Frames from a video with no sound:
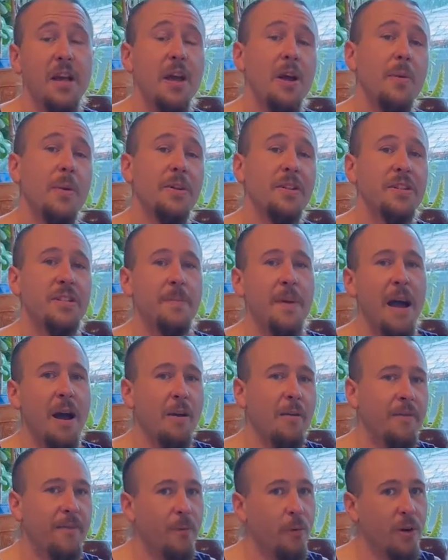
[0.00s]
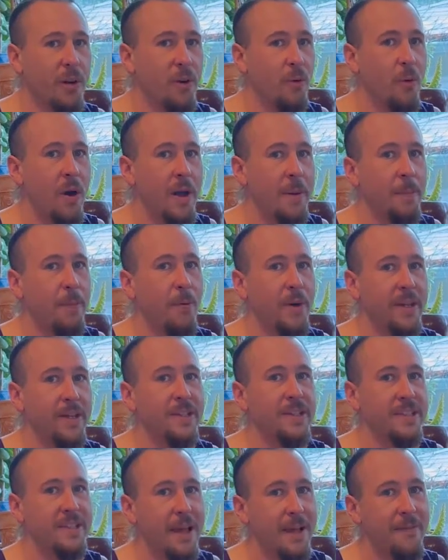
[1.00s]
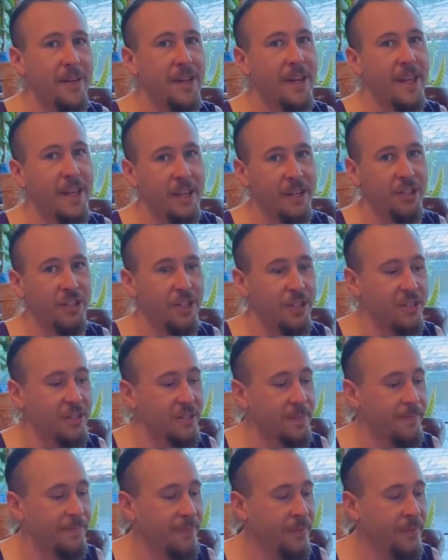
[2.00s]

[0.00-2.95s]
which is about 41.7 inches.